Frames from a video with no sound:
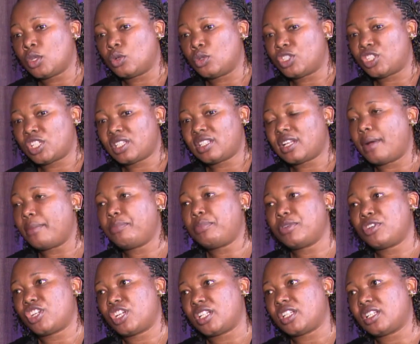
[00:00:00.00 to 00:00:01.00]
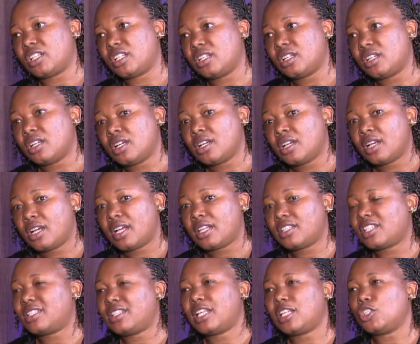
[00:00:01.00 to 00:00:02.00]
So just appreciate.
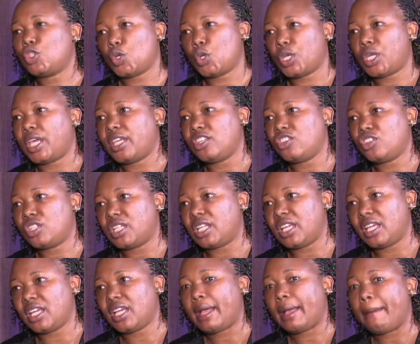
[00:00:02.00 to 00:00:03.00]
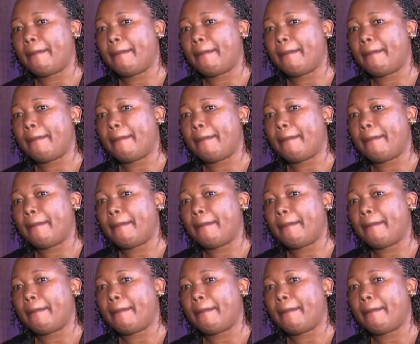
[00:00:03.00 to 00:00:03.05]
Just enjoy each day.